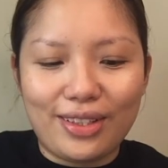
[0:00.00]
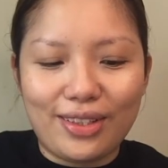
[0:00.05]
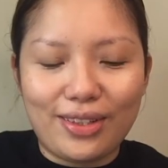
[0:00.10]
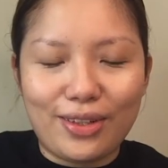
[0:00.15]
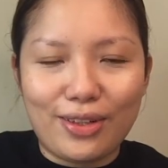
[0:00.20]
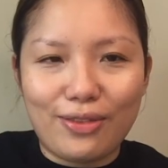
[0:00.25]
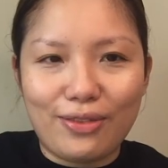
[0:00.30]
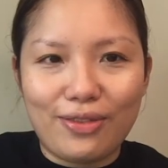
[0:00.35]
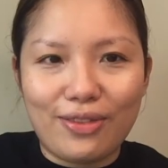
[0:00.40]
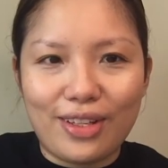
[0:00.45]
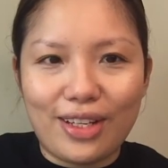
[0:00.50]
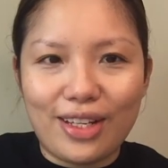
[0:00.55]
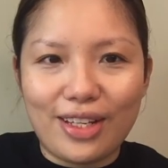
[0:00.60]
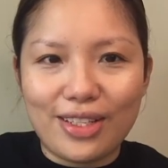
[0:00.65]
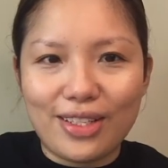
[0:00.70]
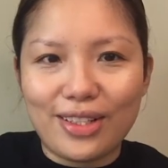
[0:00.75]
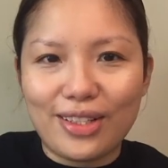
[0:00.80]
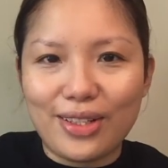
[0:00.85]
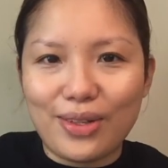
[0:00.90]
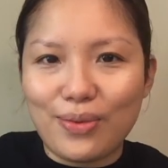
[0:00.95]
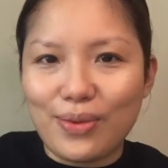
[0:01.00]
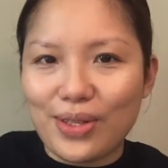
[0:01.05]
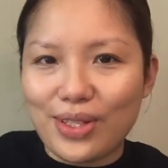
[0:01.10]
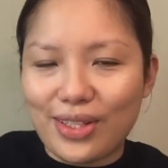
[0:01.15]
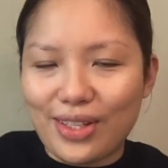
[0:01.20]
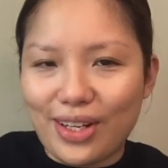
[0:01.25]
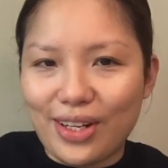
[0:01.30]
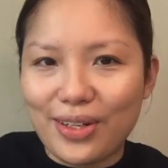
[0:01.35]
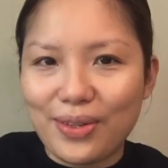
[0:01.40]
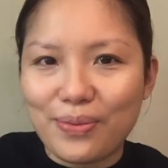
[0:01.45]
of Italy was
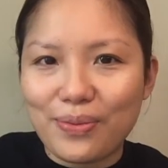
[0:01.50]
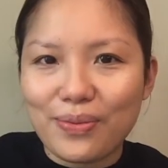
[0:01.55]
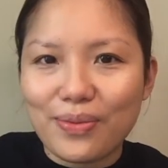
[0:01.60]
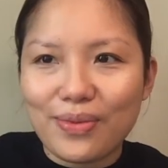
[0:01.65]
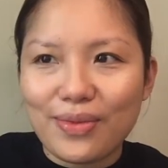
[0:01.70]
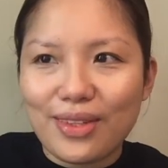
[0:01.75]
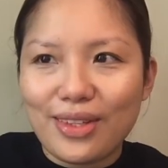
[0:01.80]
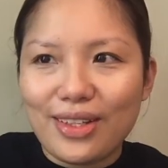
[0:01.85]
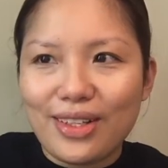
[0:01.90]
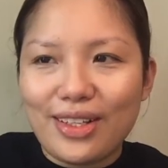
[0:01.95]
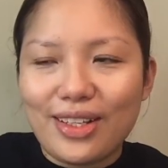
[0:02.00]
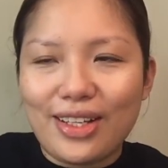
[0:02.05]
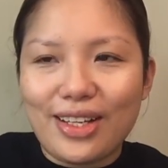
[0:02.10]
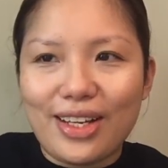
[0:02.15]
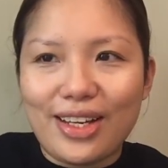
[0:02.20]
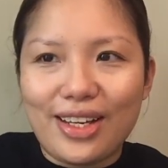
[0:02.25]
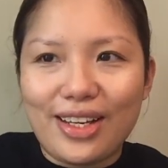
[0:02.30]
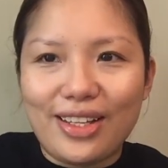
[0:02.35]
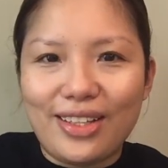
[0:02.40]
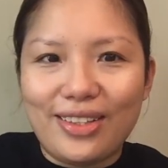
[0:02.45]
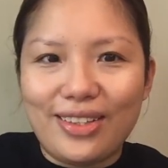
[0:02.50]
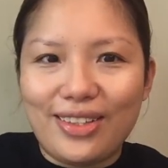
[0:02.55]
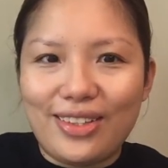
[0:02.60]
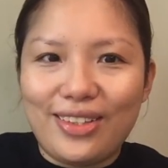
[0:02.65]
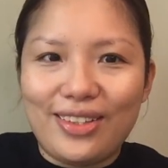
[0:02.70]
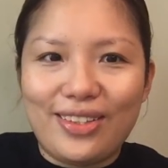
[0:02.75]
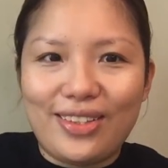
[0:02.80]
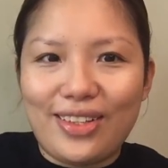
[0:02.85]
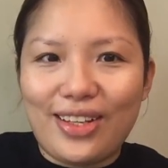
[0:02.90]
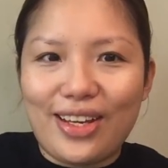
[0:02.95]
there, and
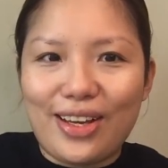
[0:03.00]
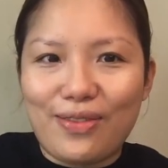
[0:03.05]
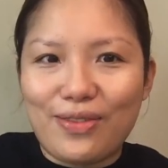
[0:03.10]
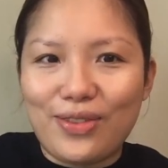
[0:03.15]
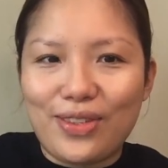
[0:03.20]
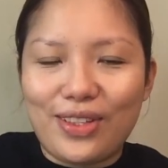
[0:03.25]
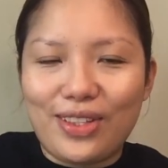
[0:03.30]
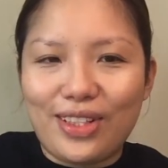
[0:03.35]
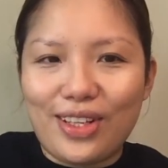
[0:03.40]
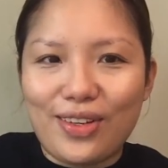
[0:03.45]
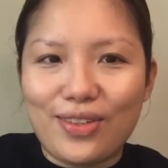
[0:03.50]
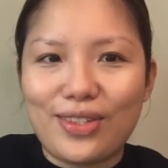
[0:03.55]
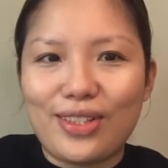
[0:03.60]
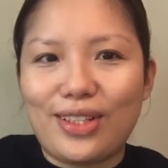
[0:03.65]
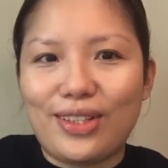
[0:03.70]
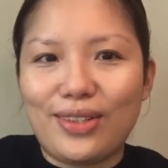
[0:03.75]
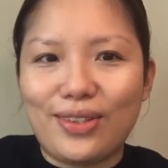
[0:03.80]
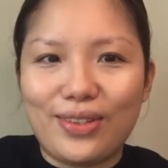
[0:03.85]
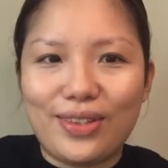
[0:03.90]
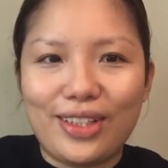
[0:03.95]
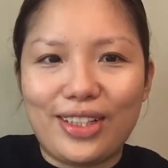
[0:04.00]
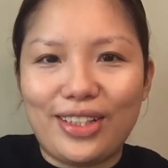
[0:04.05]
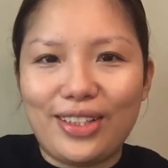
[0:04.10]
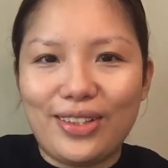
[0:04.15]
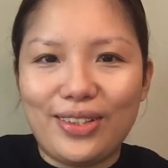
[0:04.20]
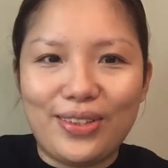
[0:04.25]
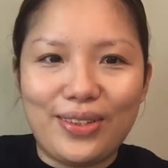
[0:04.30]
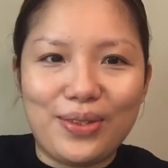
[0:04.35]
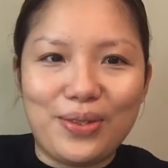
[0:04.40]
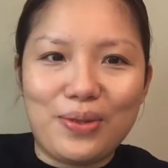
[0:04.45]
they have to announce that, okay,
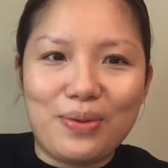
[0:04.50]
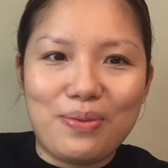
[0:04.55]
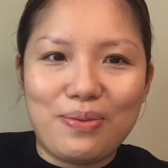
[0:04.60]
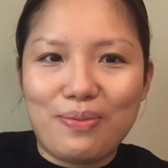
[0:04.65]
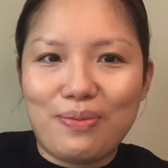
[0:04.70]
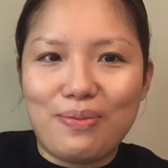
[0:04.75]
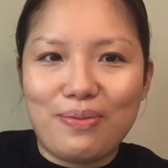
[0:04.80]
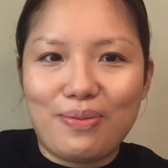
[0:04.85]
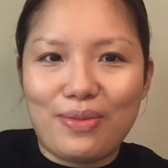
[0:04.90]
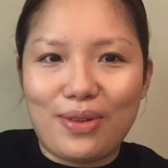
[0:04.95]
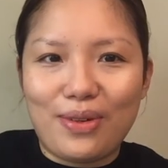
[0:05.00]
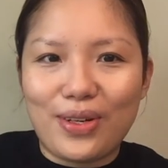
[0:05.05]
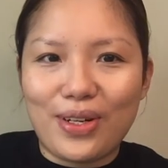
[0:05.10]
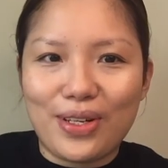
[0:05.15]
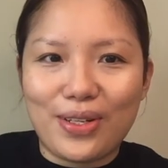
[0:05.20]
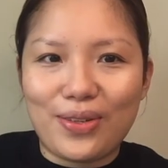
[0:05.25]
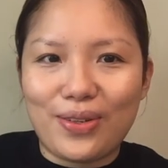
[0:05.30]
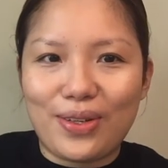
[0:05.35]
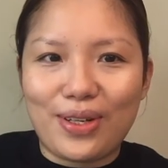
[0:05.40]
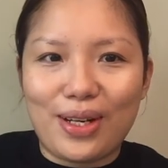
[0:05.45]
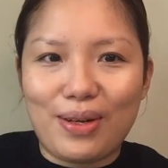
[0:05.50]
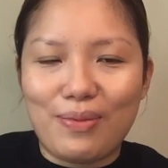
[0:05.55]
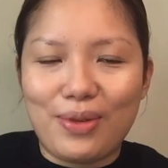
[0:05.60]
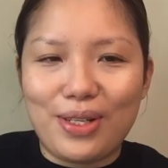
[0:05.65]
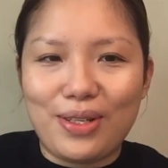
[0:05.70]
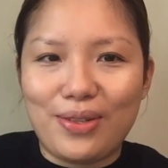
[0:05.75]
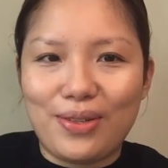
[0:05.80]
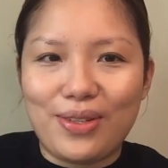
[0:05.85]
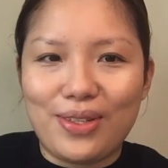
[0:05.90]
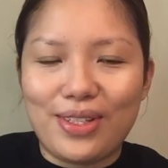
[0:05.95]
you know, Maria's not
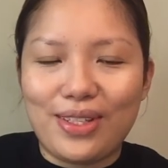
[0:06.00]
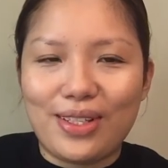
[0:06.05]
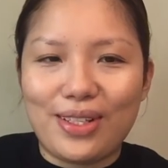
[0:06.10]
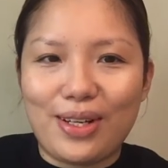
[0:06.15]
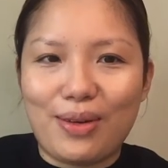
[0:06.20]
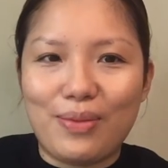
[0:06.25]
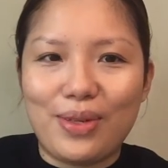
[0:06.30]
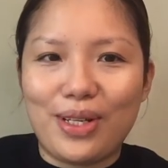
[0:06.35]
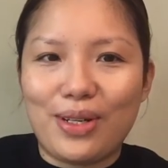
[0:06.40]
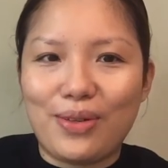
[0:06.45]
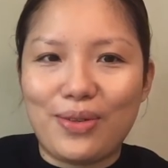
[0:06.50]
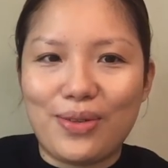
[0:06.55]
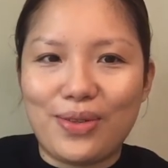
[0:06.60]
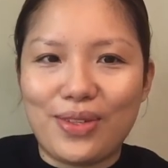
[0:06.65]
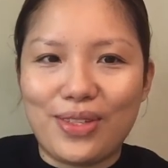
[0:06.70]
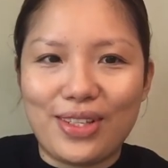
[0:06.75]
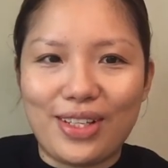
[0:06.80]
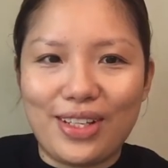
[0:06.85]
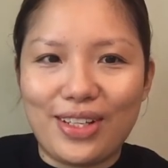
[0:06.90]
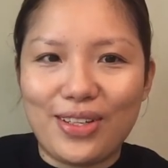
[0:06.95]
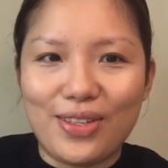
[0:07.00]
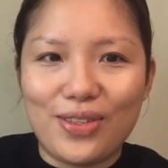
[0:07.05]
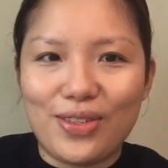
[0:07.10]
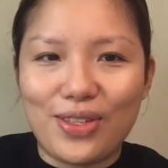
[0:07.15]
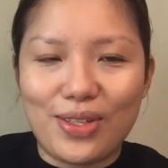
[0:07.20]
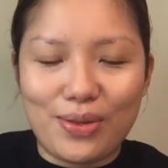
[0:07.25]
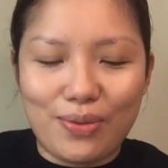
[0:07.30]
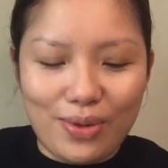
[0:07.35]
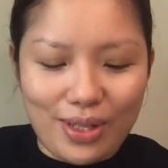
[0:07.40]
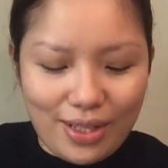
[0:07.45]
coming out to sing.
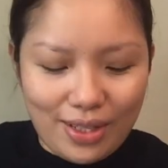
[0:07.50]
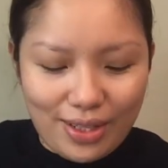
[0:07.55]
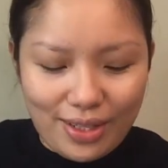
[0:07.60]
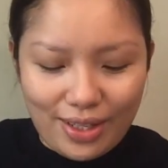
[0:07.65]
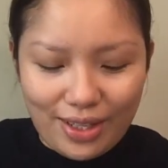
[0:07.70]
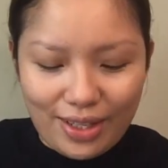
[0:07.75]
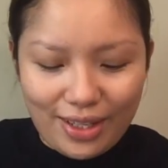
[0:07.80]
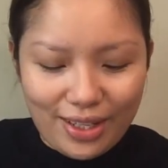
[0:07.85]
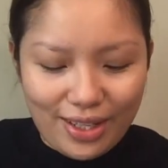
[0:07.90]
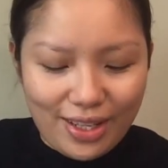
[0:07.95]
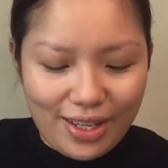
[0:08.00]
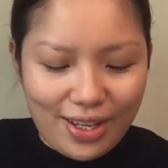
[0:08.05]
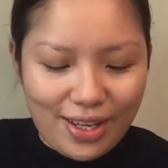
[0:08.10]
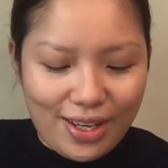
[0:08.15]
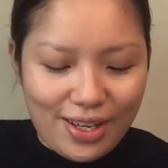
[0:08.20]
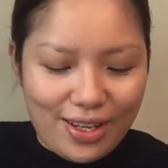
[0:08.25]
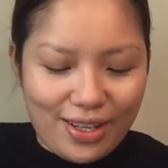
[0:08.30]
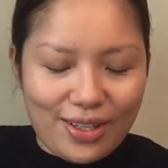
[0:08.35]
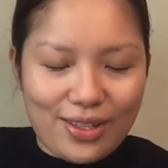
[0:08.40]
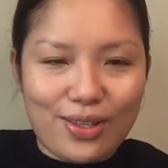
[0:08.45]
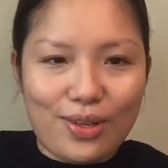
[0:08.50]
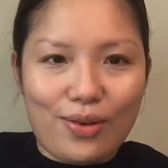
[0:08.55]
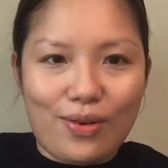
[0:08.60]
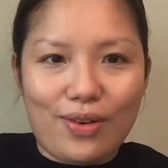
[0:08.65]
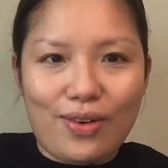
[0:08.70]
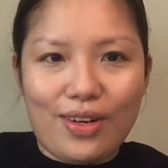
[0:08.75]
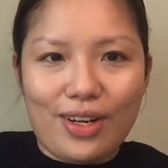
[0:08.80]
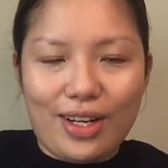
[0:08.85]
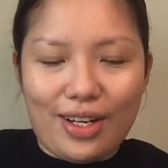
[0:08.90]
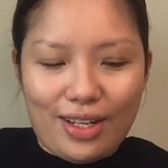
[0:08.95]
She's really sick.
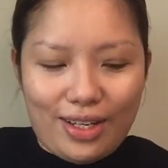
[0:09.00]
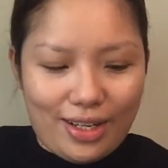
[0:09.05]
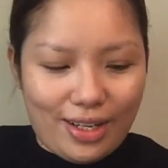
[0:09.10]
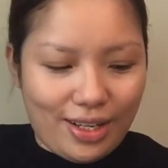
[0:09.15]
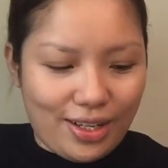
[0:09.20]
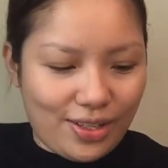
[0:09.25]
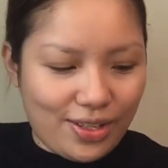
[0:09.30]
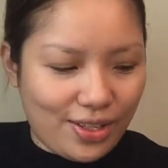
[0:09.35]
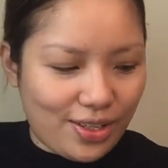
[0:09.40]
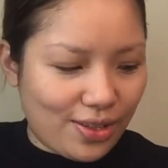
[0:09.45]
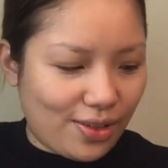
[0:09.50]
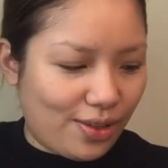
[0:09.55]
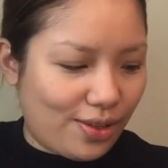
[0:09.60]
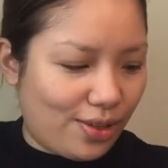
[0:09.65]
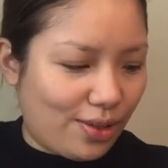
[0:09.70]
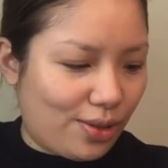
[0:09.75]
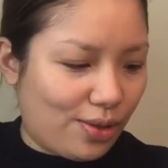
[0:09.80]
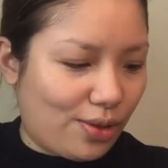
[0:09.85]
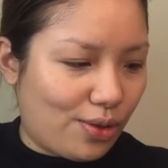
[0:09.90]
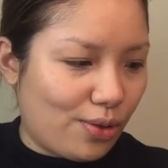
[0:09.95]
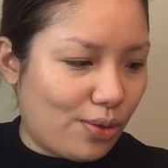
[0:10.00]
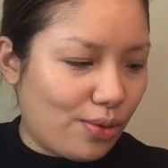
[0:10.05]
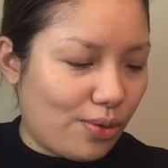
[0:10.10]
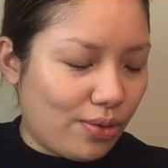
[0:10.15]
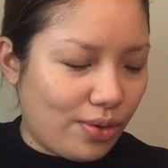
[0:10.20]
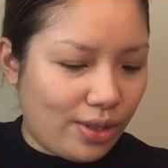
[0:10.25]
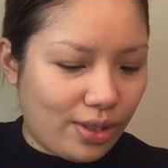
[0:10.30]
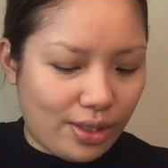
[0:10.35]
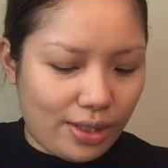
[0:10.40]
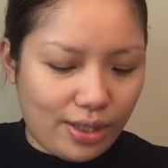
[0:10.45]
So I just gonna do
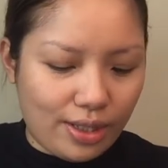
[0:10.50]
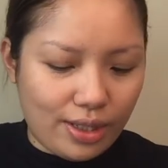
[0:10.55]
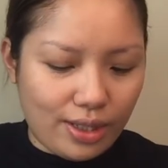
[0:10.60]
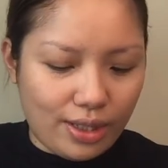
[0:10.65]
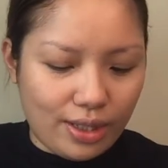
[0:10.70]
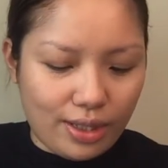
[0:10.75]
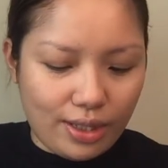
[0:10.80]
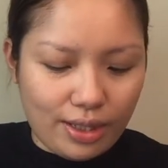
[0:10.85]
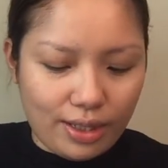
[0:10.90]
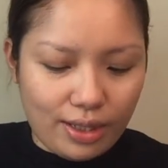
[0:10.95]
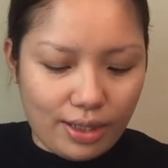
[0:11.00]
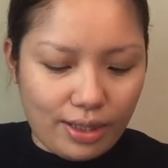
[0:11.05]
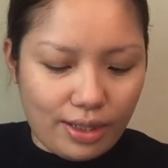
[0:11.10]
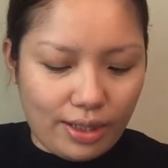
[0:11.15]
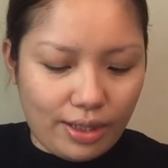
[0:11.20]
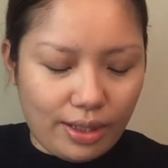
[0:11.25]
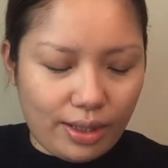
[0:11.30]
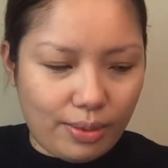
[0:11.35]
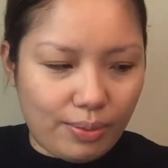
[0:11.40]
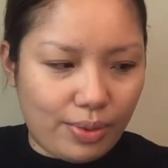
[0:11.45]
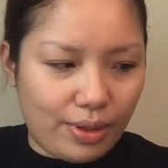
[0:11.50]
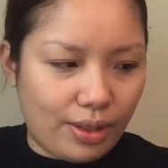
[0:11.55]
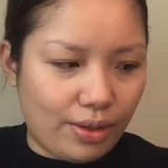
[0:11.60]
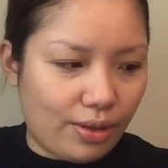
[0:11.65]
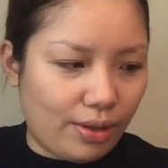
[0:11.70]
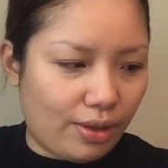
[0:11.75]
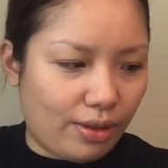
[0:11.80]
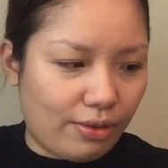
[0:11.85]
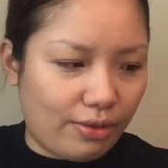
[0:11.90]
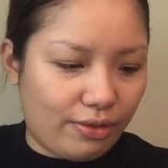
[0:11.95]
a little bit
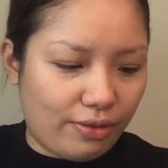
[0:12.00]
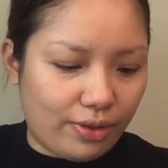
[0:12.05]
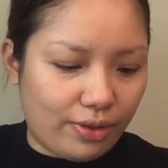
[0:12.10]
of